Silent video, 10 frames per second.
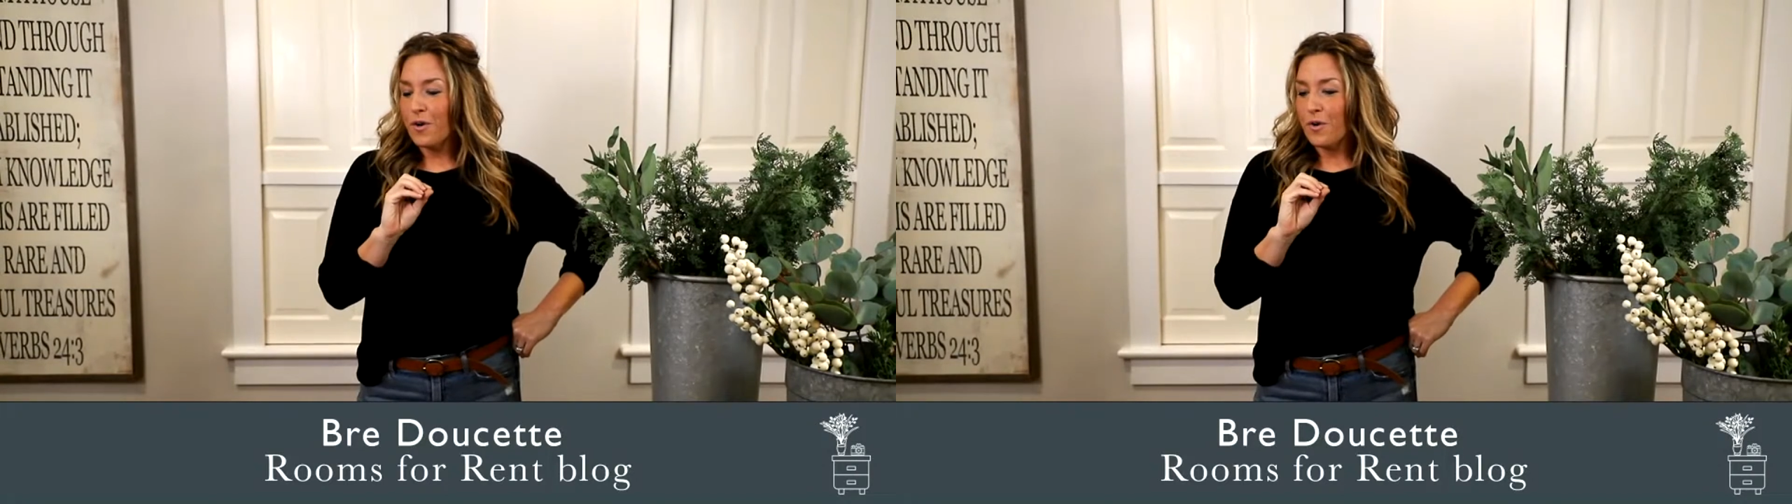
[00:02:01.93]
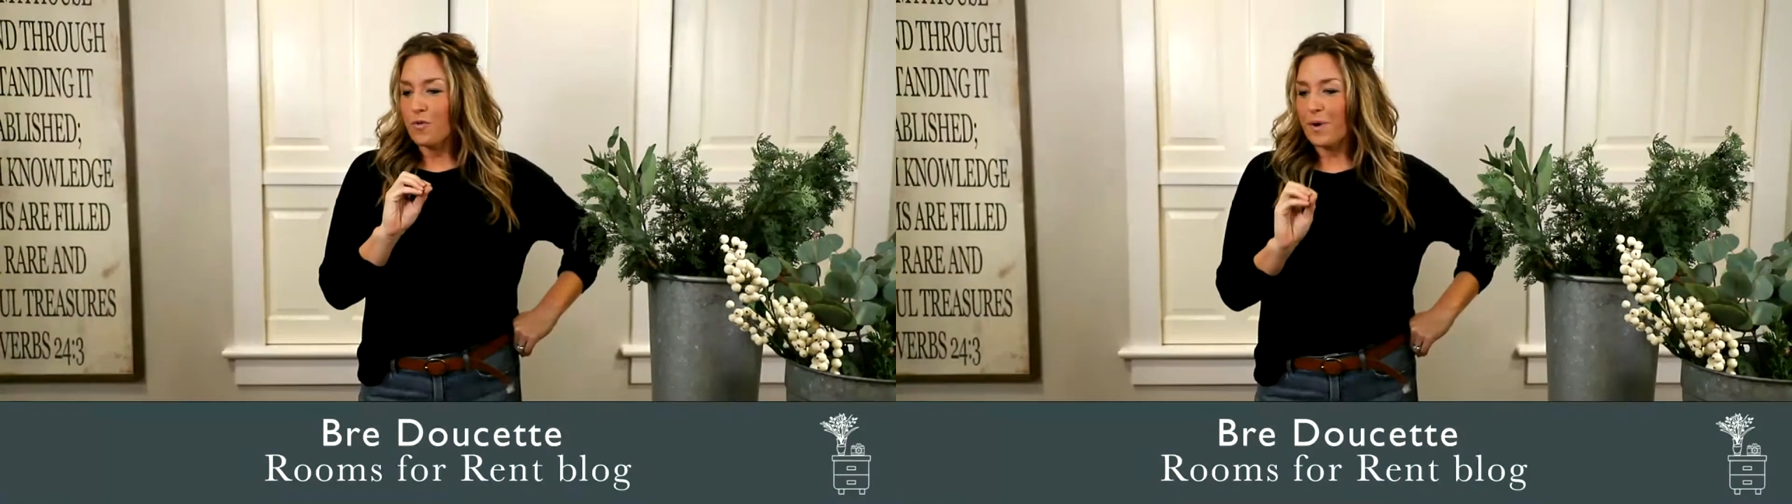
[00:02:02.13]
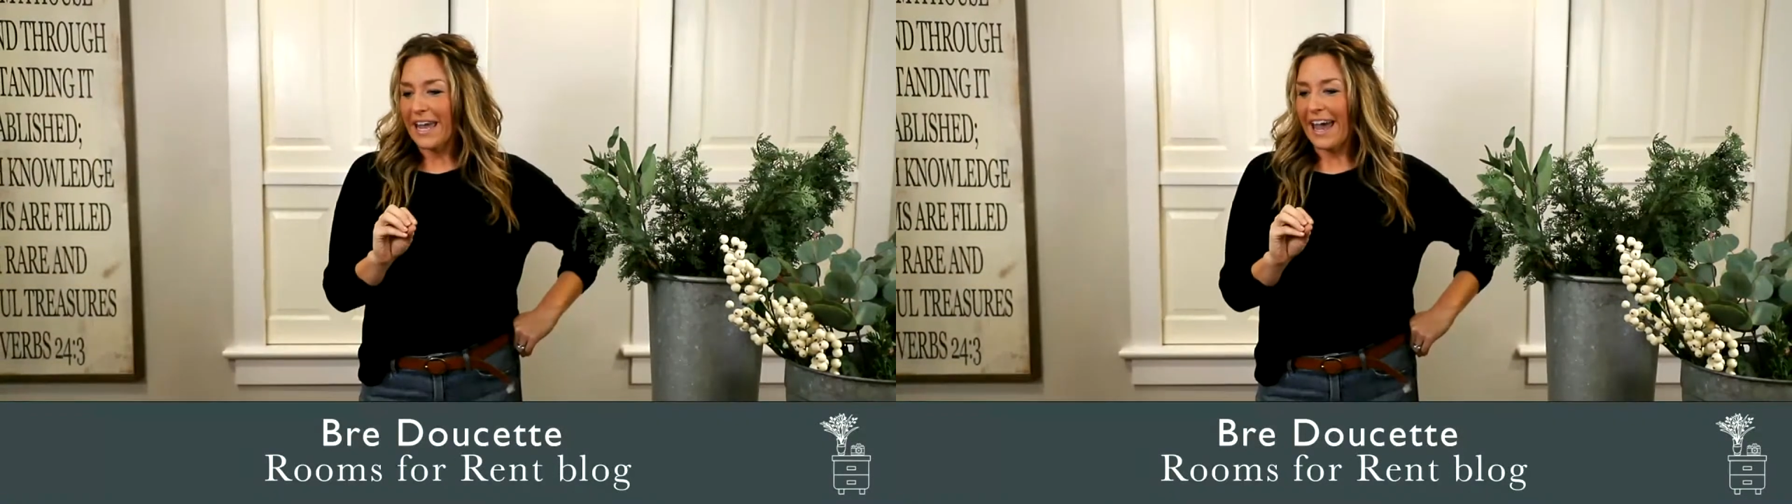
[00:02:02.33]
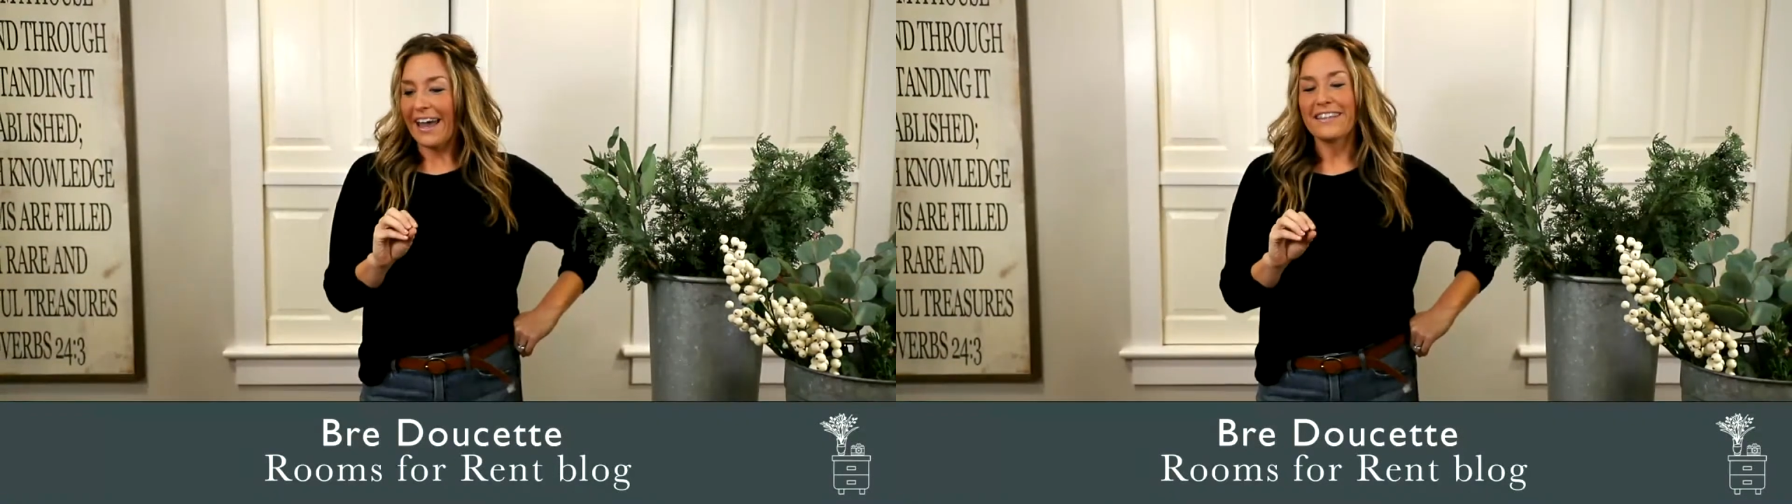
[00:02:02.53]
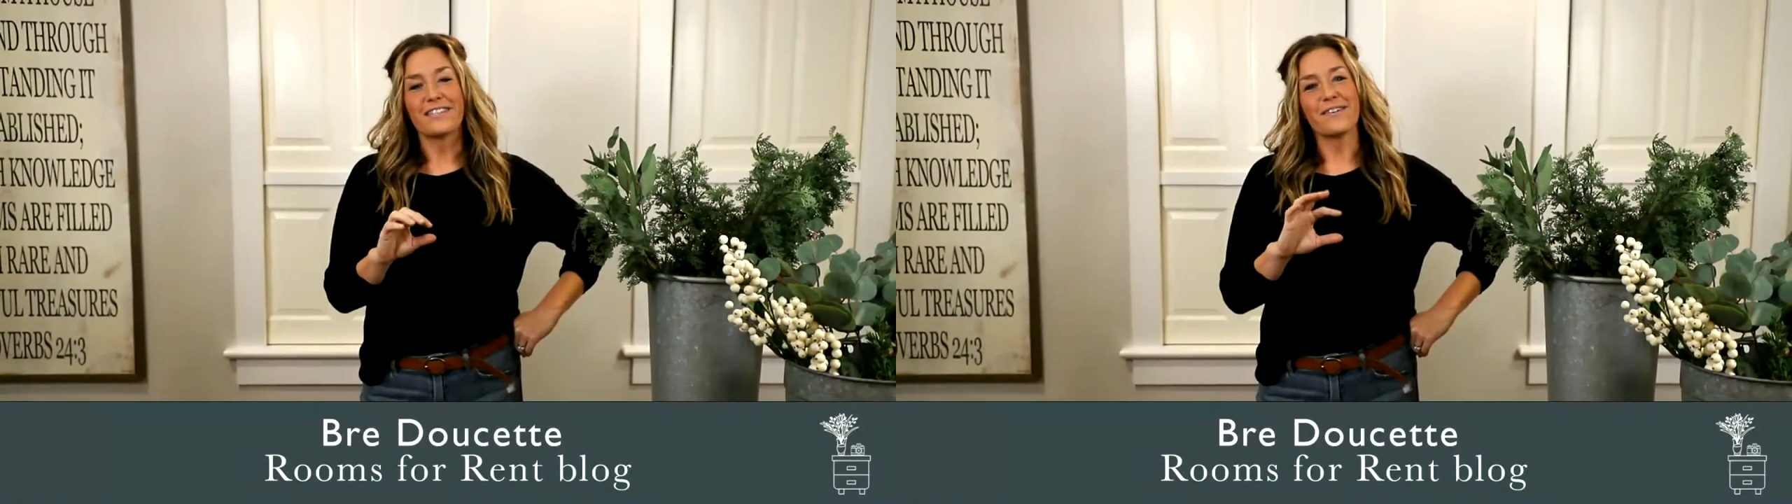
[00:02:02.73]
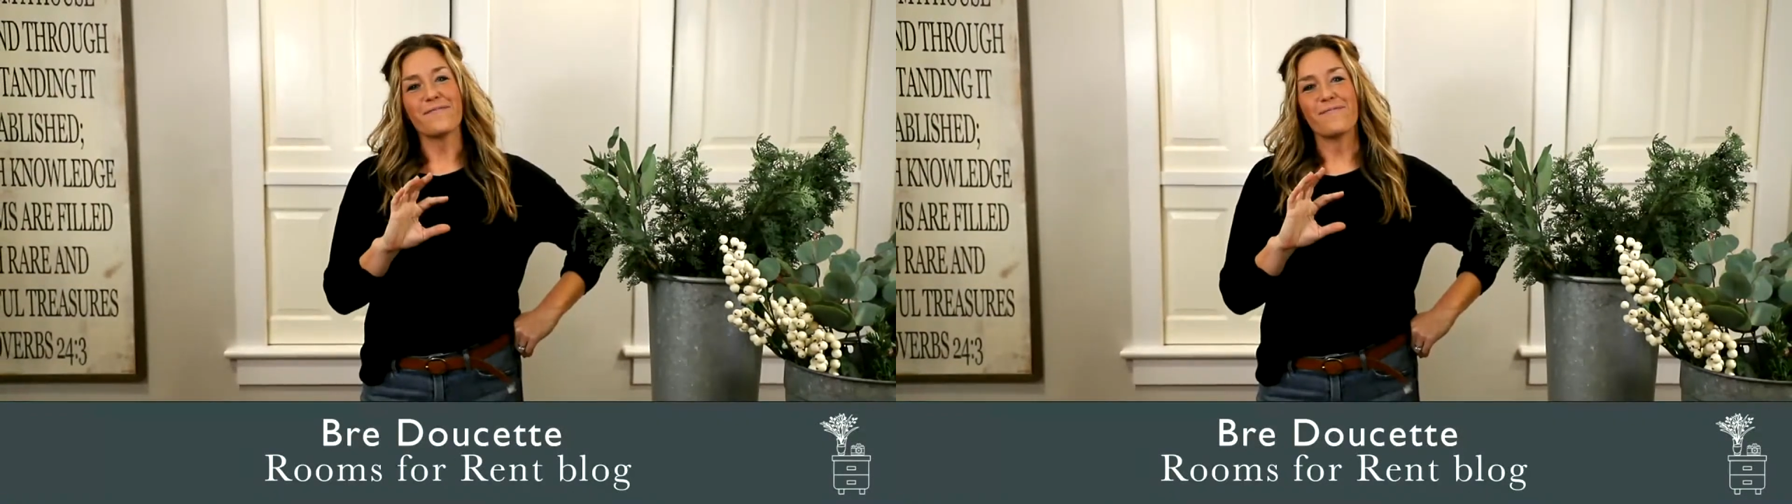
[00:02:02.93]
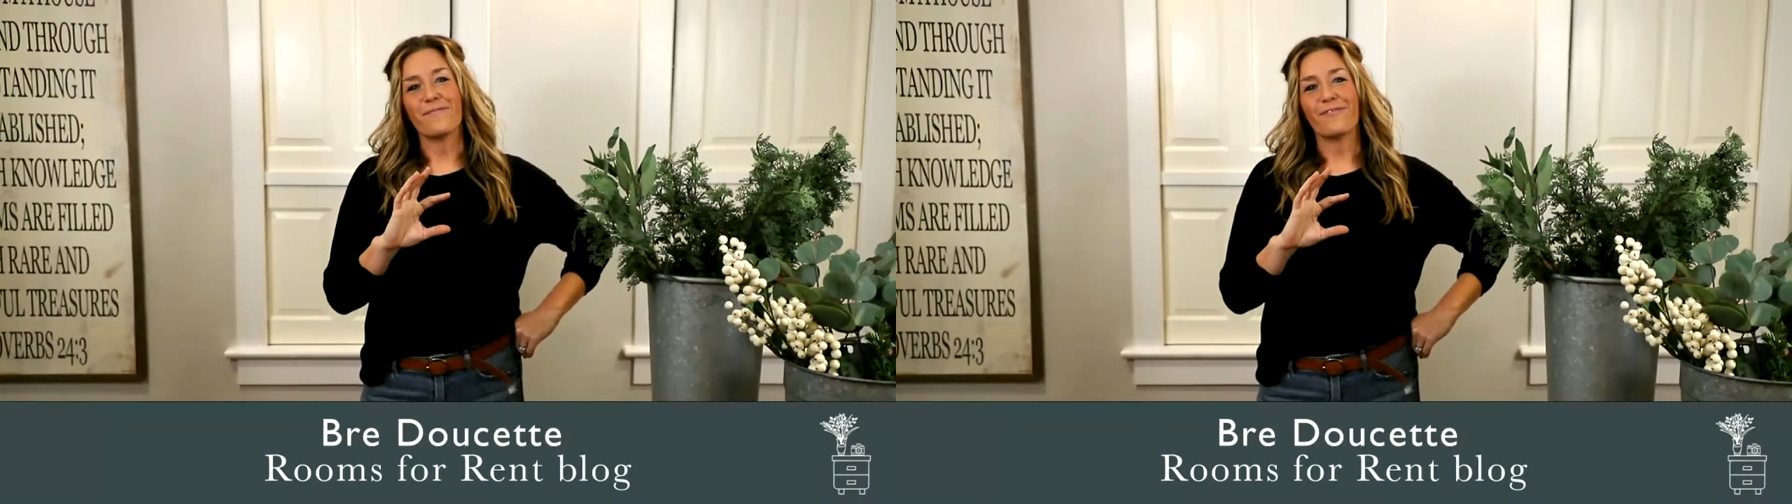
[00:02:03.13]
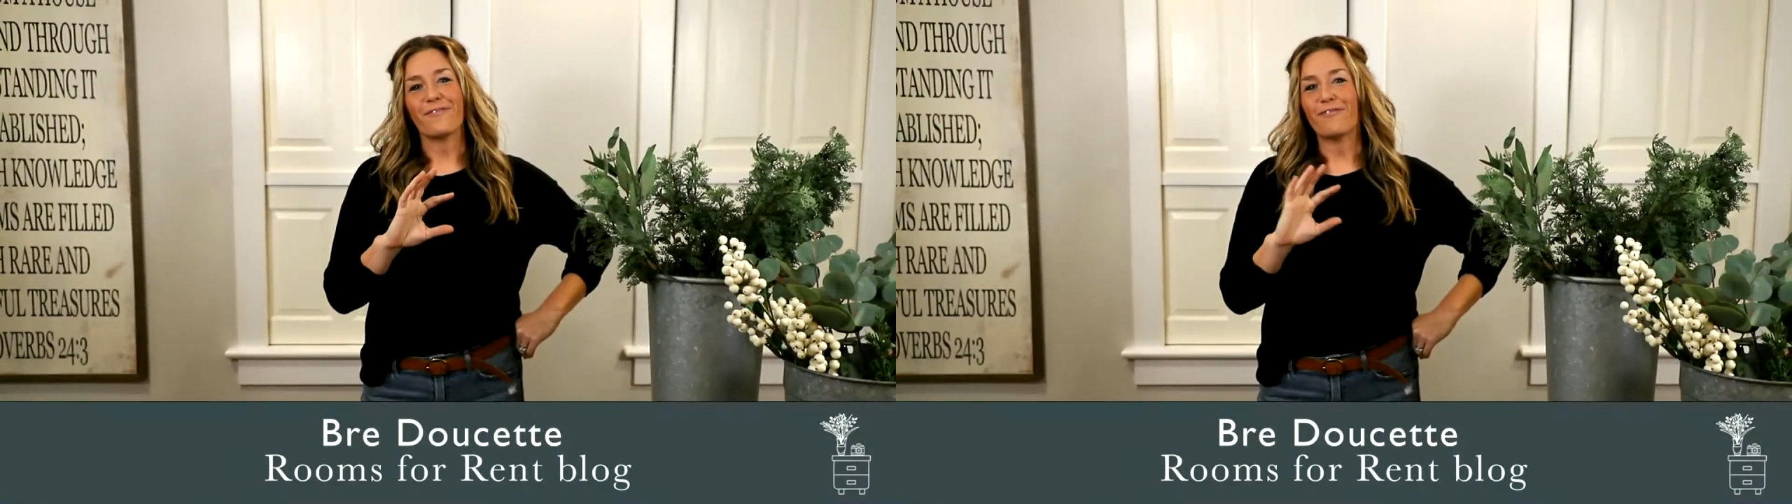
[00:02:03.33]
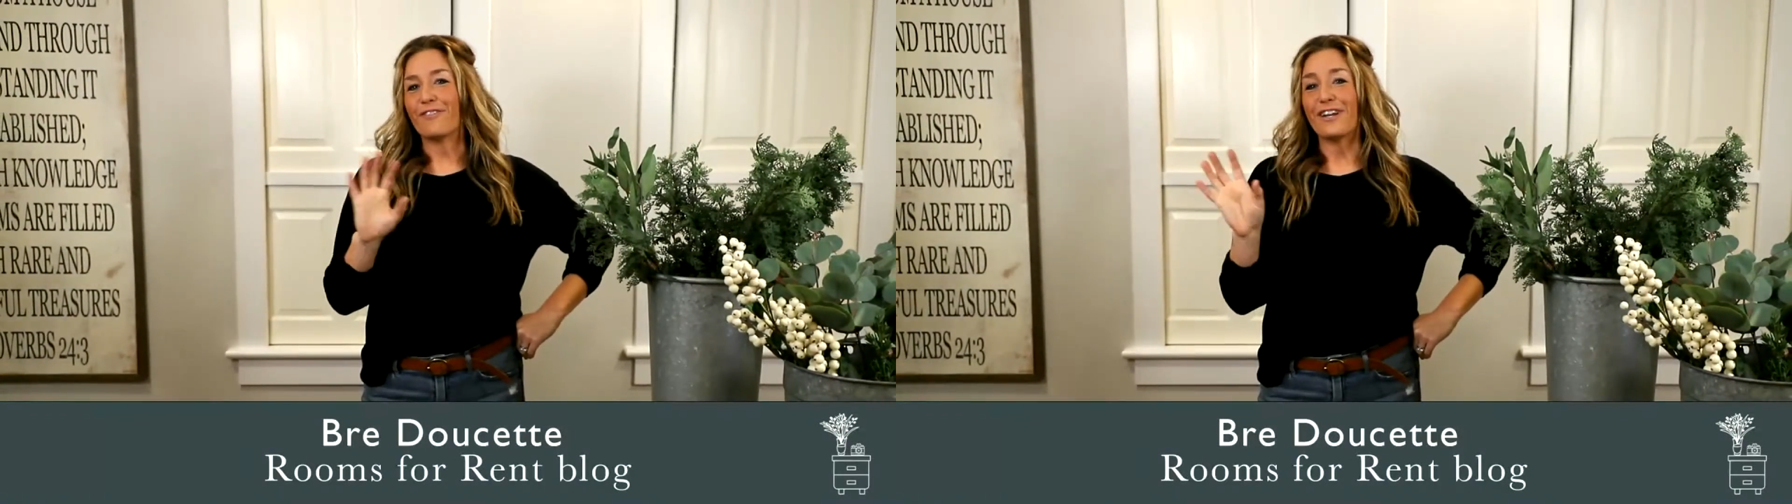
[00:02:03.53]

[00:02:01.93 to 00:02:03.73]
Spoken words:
we had we